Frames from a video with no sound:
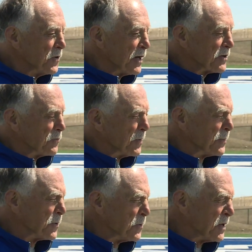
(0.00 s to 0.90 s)
ago I can
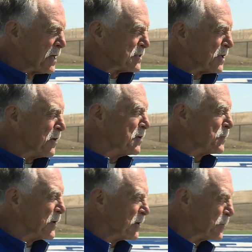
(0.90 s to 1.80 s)
remember when I
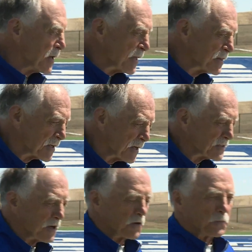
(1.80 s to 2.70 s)
started playing, but I think I
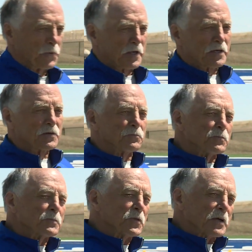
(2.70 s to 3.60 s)
started playing
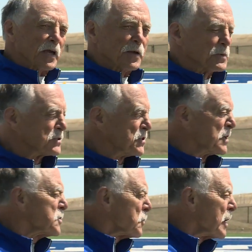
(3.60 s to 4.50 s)
the game in
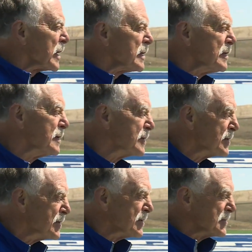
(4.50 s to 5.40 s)
sixth grade,
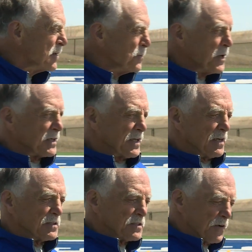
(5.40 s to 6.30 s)
something like
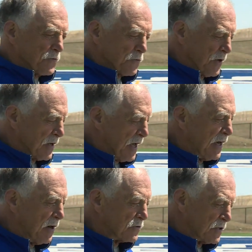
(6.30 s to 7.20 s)
that in seventh grade, and
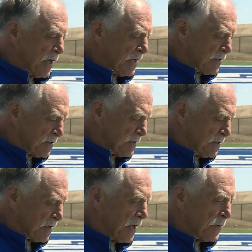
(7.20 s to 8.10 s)
I always liked
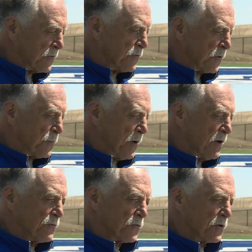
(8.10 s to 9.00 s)
the game of
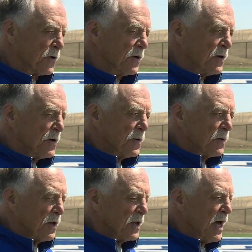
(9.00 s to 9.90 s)
football for a